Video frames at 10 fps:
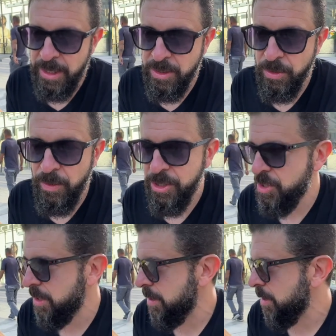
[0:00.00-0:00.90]
and to
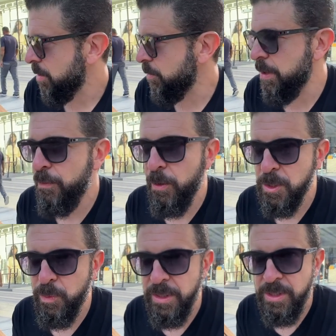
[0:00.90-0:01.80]
Russian
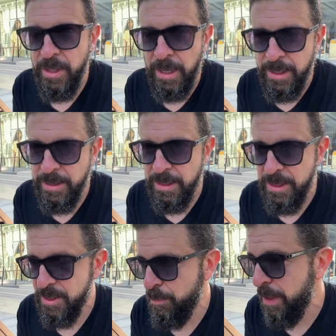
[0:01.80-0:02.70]
reinforcements and
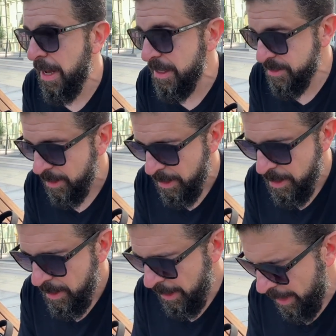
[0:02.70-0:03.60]
supplies?
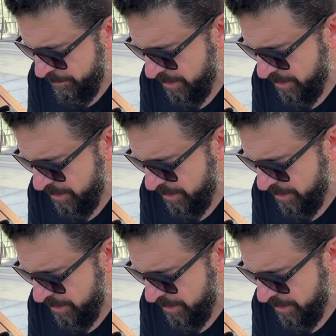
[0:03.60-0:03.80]
And I've